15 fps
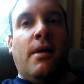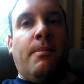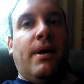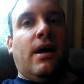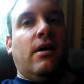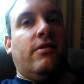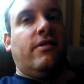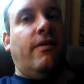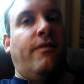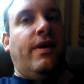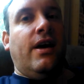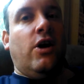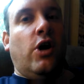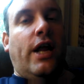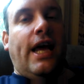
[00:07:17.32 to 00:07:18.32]
Because if
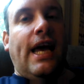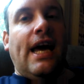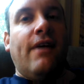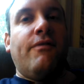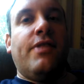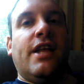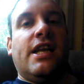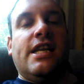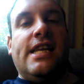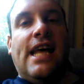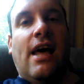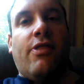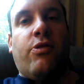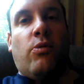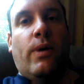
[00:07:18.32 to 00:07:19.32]
he could have the
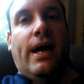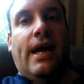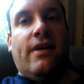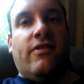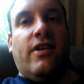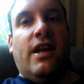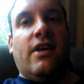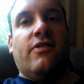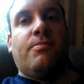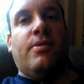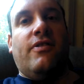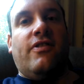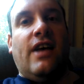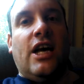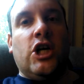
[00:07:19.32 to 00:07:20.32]
Death Rings in his
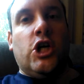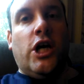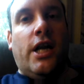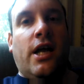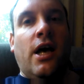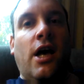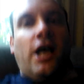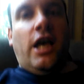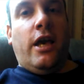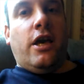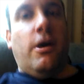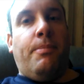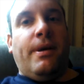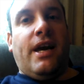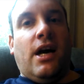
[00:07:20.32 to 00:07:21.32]
possession, he
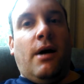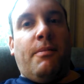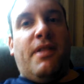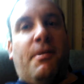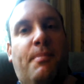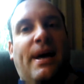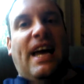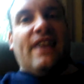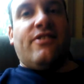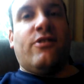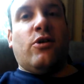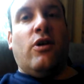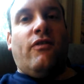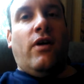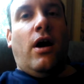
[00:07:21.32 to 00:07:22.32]
could become the
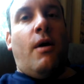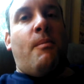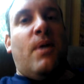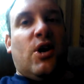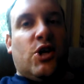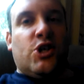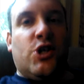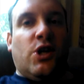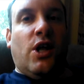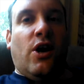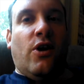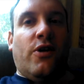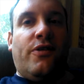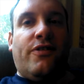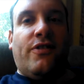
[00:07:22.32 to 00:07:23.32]
master of all martial
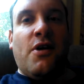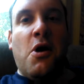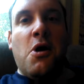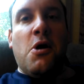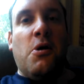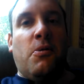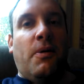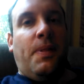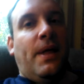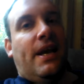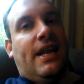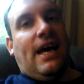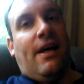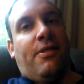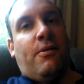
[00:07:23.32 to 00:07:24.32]
arts with the
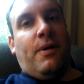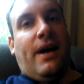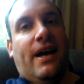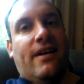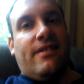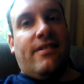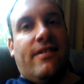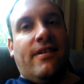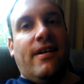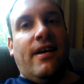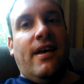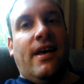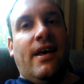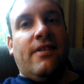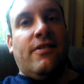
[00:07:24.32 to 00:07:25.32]
Death Rings.
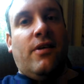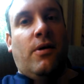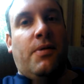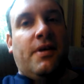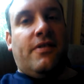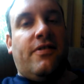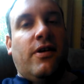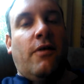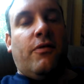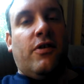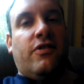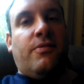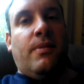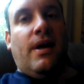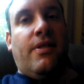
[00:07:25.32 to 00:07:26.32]
So the
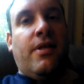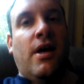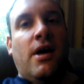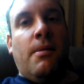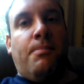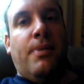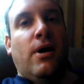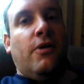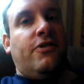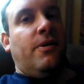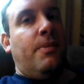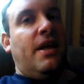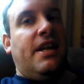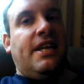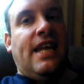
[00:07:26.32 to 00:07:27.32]
silversmith builds
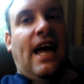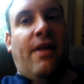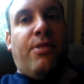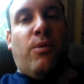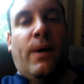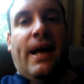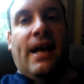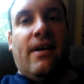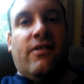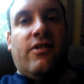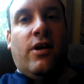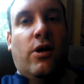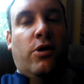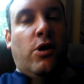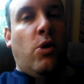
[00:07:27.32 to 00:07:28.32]
him the Death Rings.
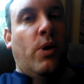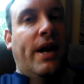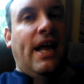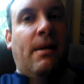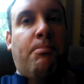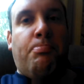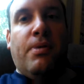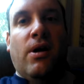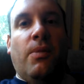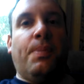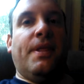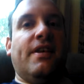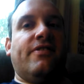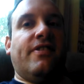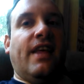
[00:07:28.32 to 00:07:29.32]
You know, no one had built
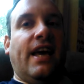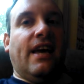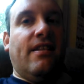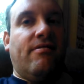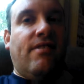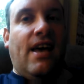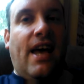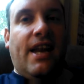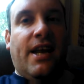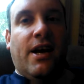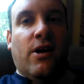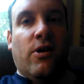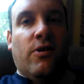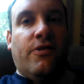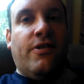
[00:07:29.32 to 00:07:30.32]
this thing in 10
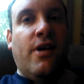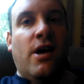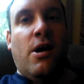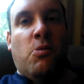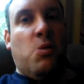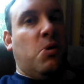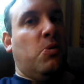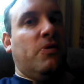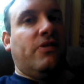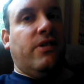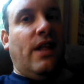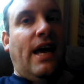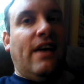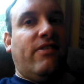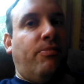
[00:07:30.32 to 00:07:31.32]
years. When it was
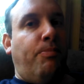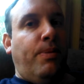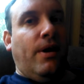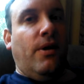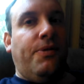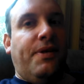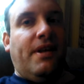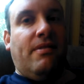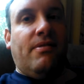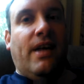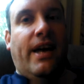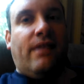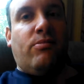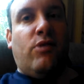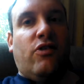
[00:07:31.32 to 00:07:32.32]
last built, it,
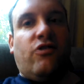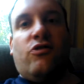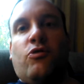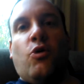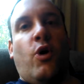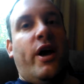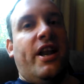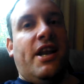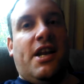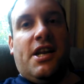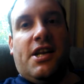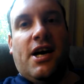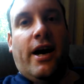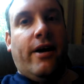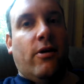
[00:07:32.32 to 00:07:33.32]
like, destroyed an
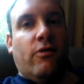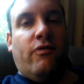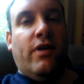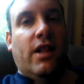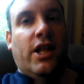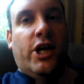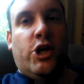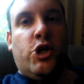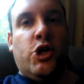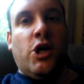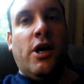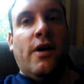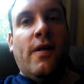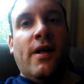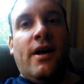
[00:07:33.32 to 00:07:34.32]
entire village.
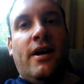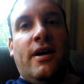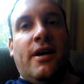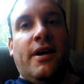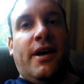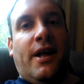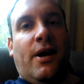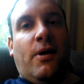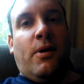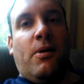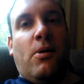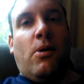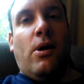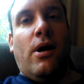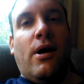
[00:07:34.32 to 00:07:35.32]
You know,
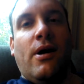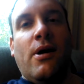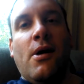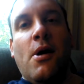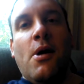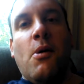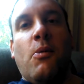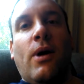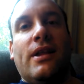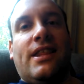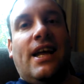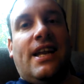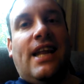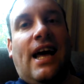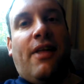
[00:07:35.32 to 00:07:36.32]
what
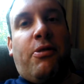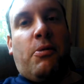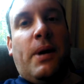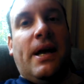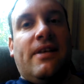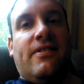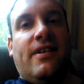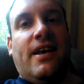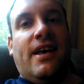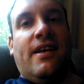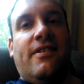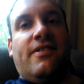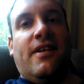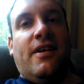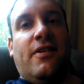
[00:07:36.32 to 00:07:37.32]
the Death Rings
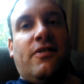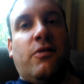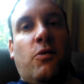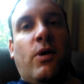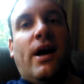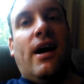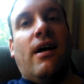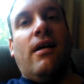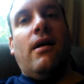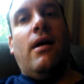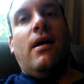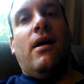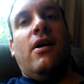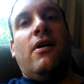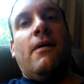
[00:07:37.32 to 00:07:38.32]
is, well,
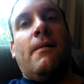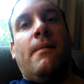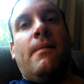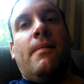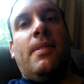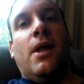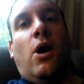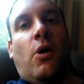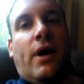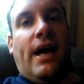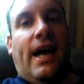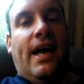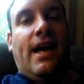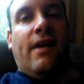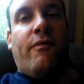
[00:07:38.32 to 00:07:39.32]

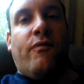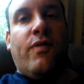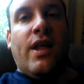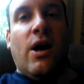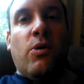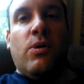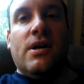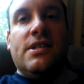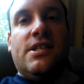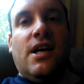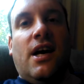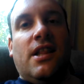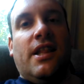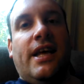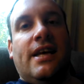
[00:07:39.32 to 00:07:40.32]
okay, if there was
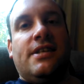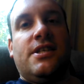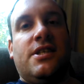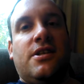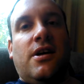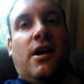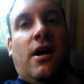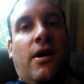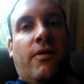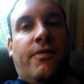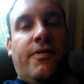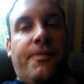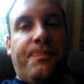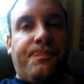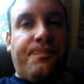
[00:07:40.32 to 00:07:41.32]
a list of